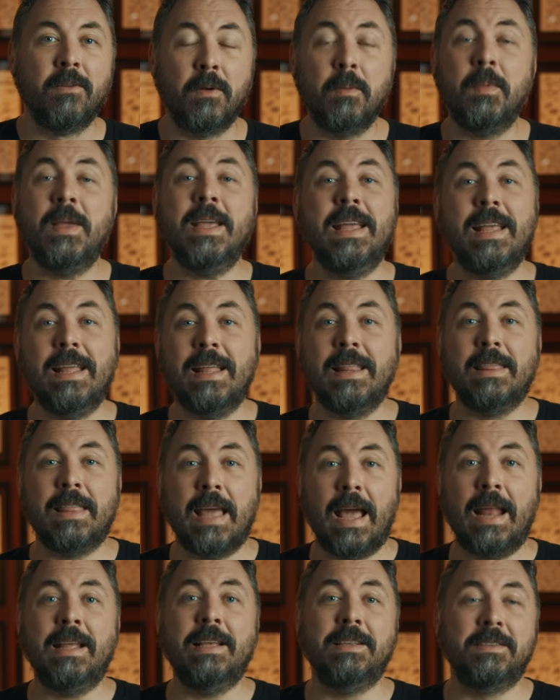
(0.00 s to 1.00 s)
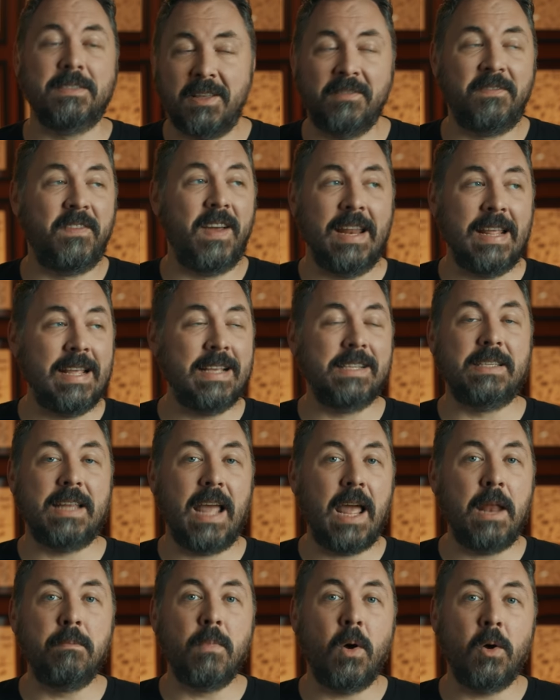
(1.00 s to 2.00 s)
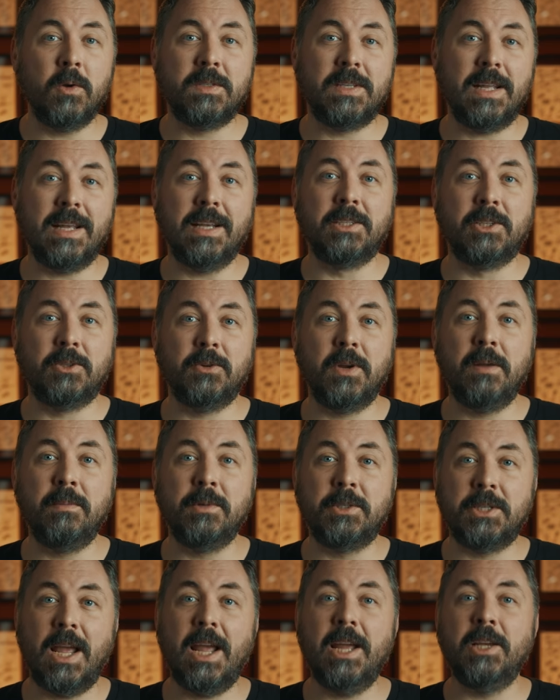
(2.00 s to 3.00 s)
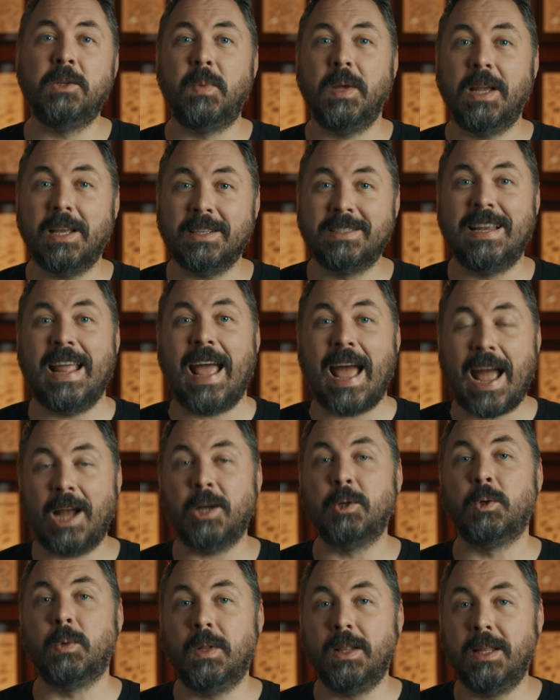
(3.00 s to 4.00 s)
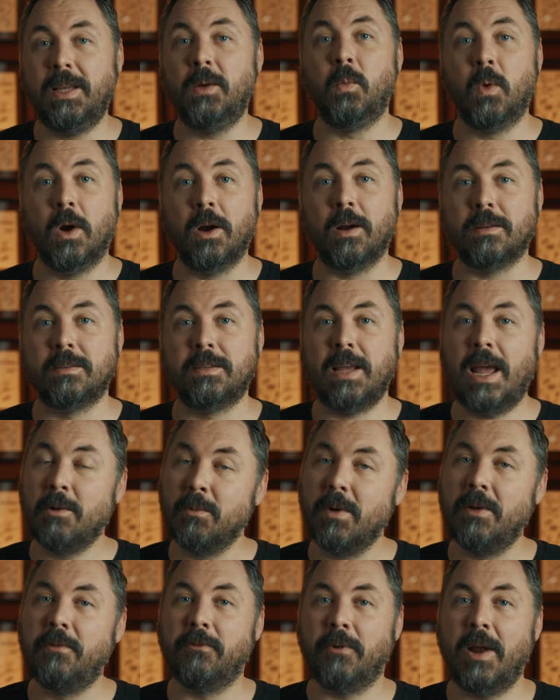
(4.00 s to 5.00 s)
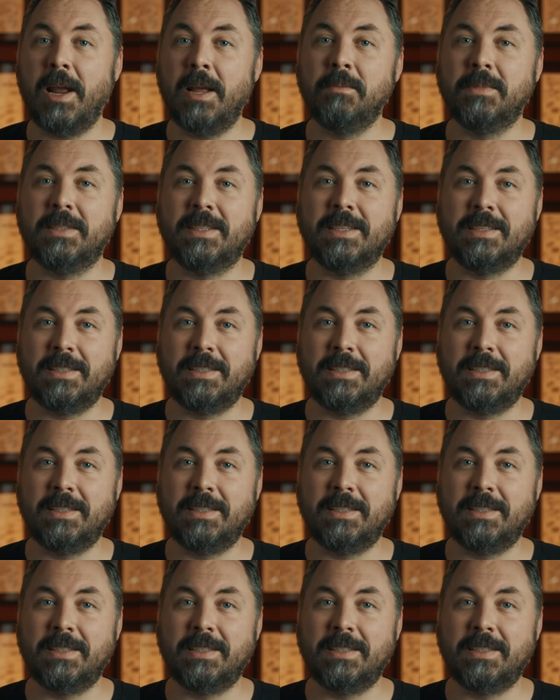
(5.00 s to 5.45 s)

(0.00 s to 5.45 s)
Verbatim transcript: For me, that is the funniest and most extreme change because it actually works and reframes the